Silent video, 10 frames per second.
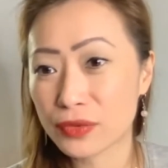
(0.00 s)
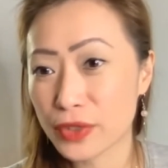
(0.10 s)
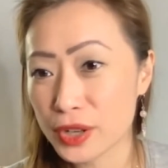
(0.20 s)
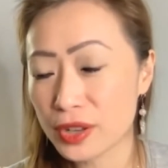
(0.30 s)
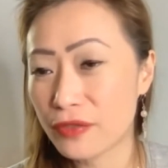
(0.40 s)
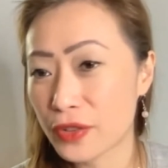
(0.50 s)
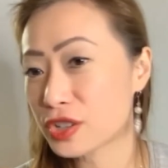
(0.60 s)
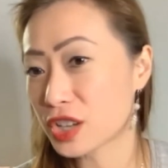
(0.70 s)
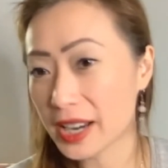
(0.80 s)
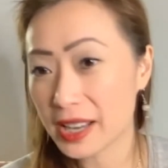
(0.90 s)
For for
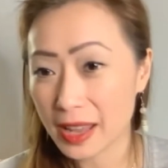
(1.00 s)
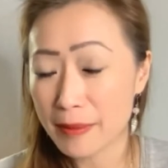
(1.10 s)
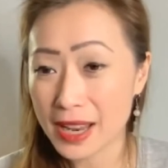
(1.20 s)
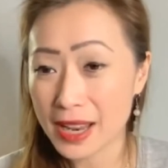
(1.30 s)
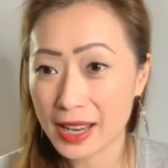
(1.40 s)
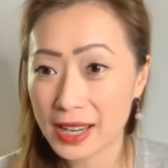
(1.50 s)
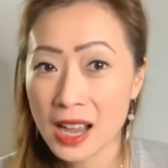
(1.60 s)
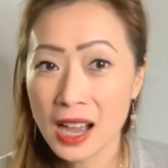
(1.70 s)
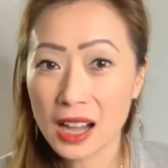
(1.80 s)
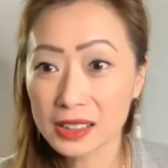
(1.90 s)
China, they make it
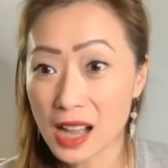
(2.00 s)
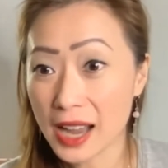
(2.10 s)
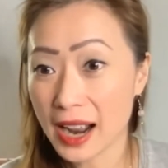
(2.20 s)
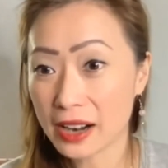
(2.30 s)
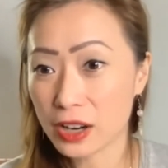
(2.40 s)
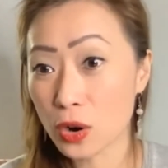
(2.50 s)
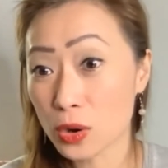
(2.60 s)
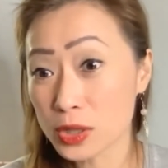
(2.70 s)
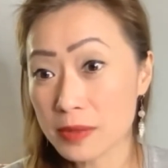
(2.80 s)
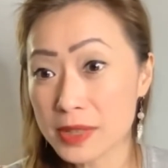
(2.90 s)
a lot out of
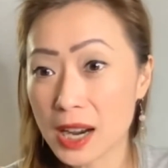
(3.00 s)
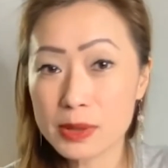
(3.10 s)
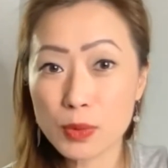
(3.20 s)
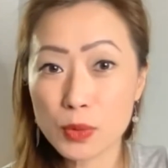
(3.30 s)
coal sometimes,